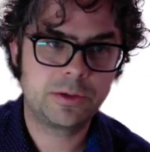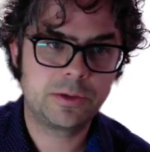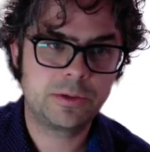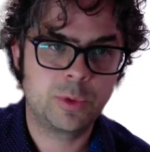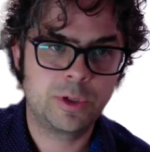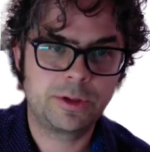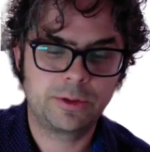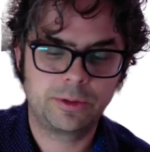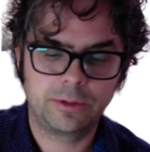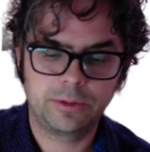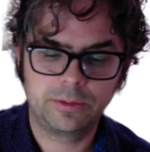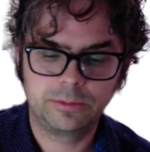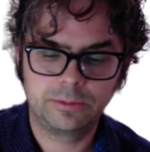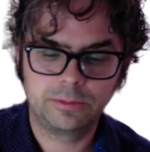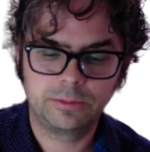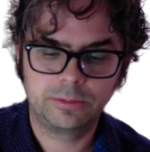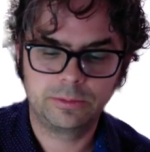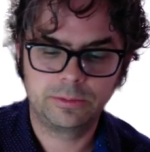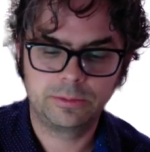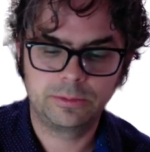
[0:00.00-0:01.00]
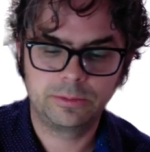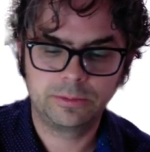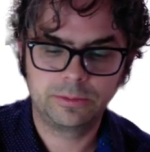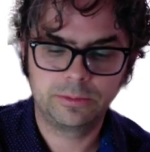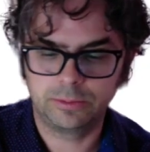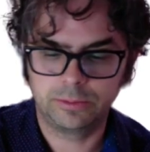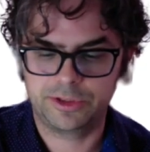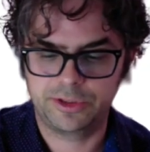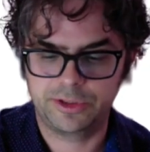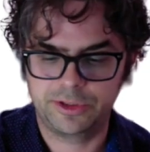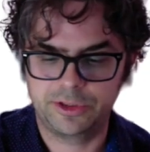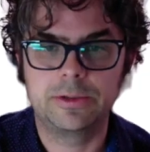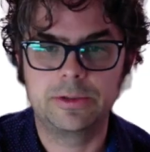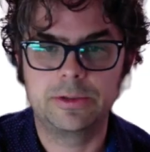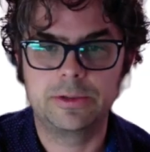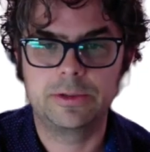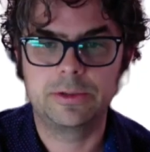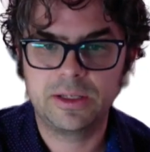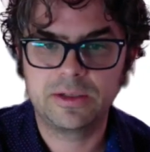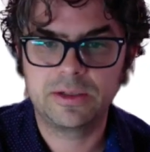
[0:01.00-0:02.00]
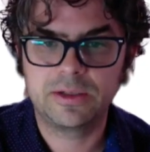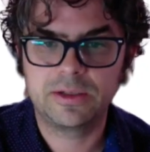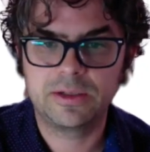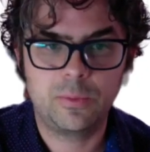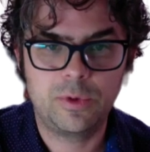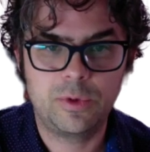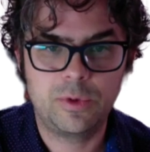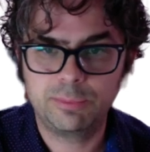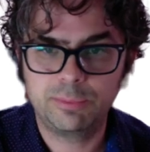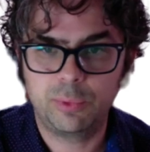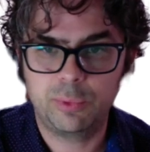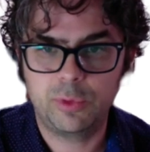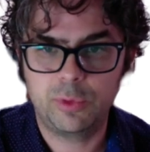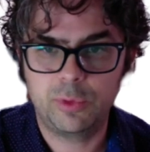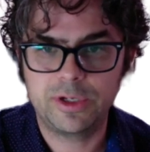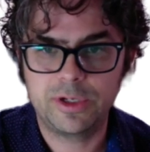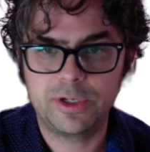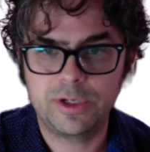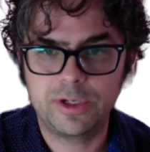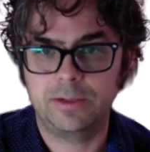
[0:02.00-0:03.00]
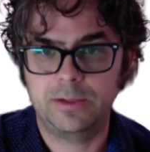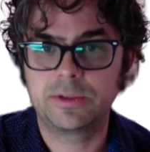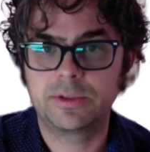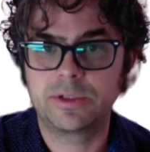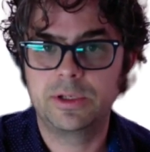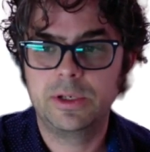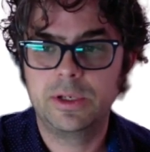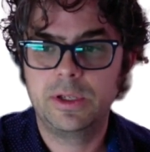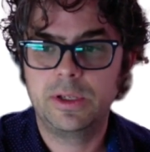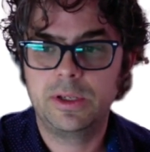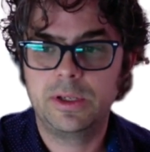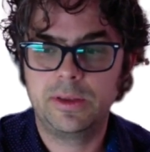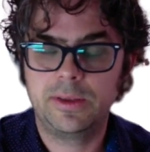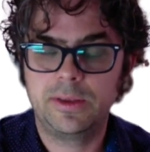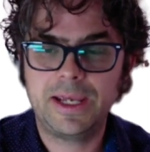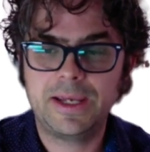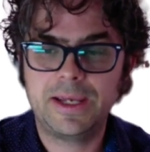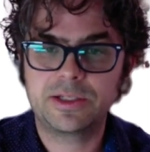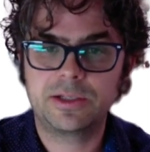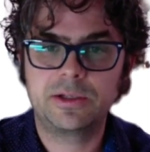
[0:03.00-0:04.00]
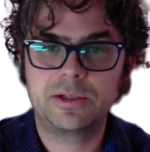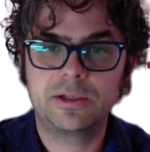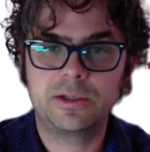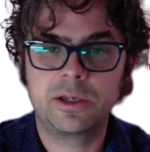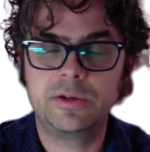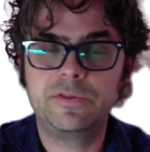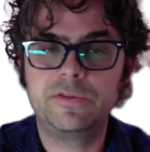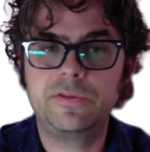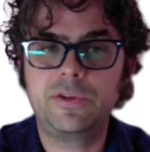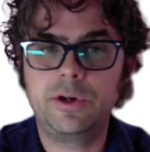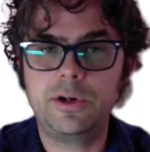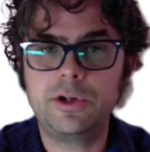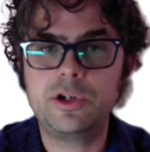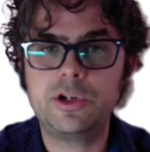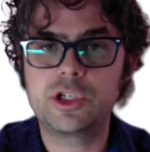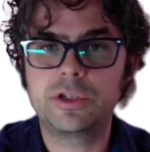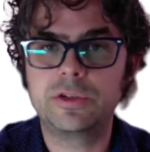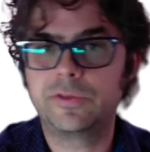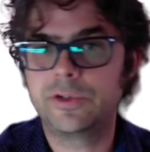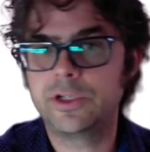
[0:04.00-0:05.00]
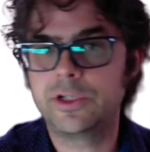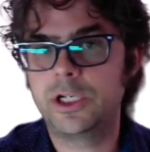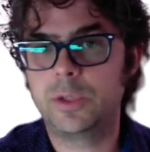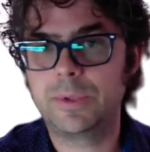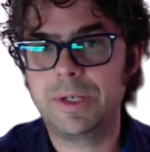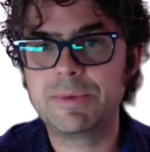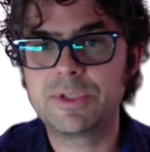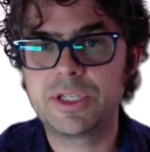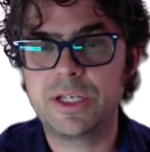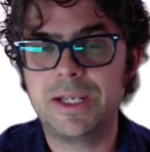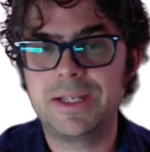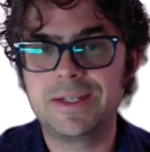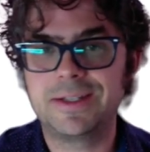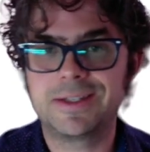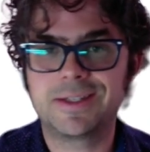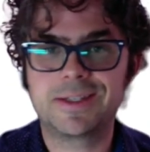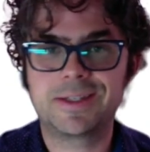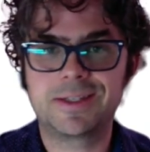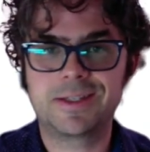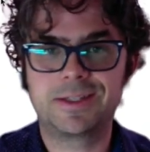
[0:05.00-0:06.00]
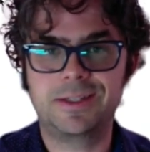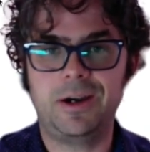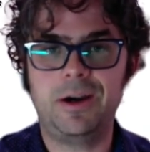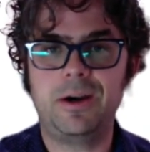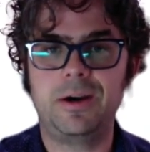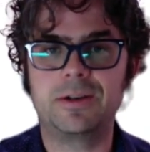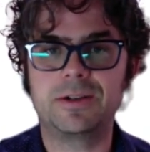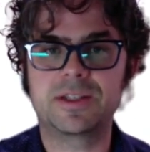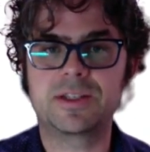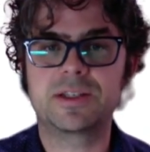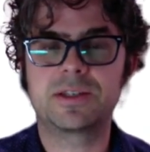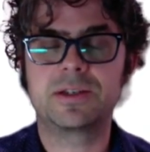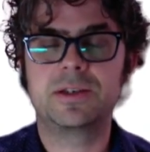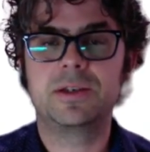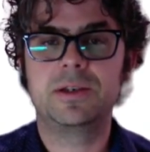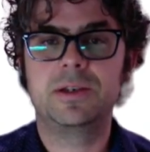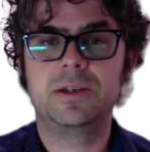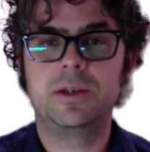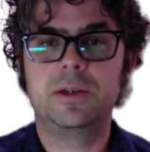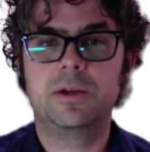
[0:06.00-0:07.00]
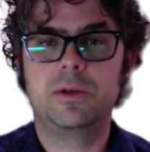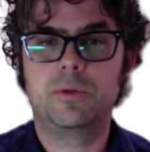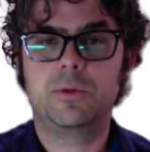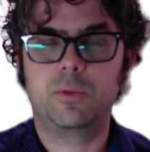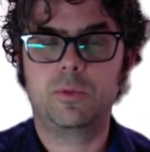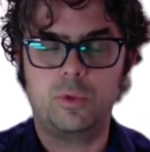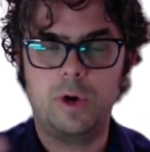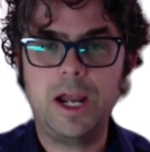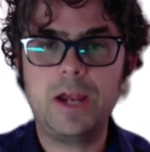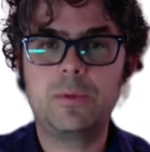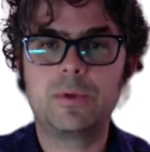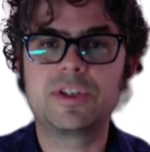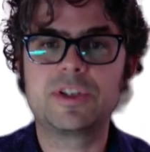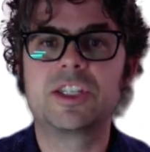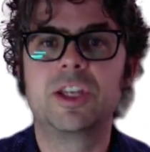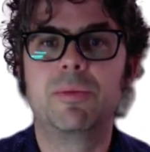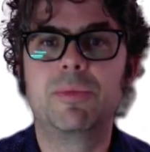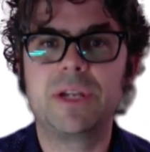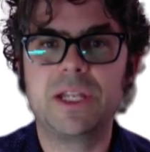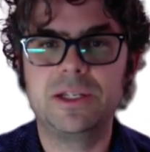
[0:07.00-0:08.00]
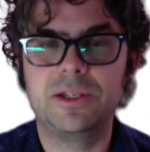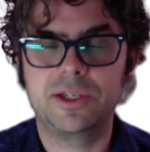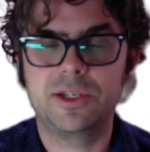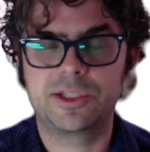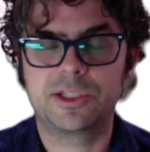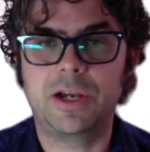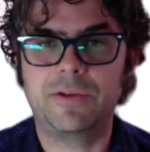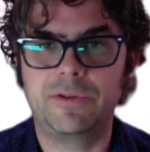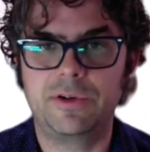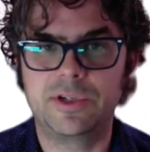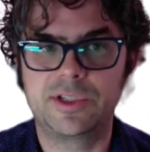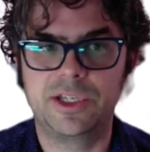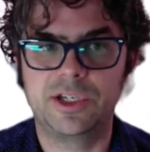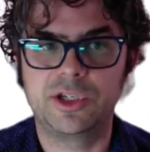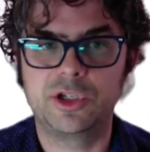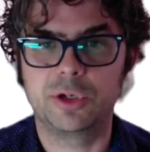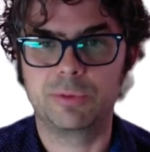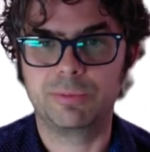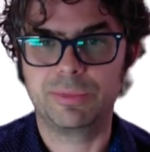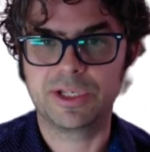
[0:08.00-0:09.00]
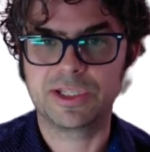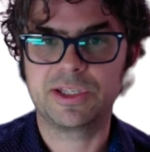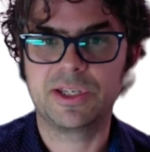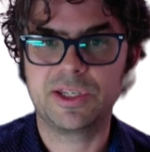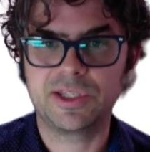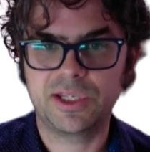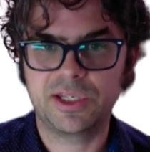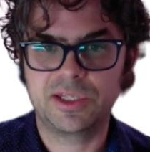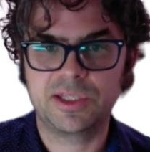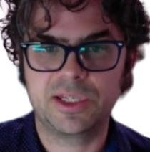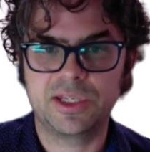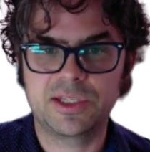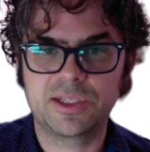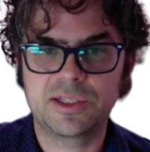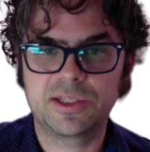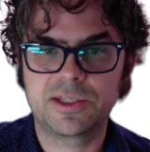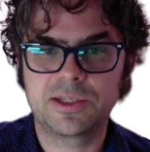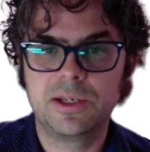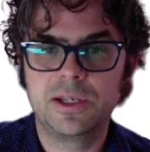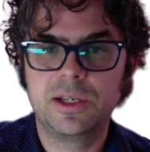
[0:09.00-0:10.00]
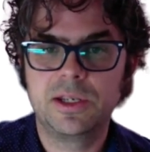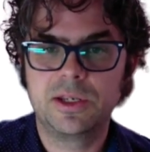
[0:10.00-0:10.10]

quick little Google search here, and I want to point out that conversion for your website starts right when somebody discovers that your business exists.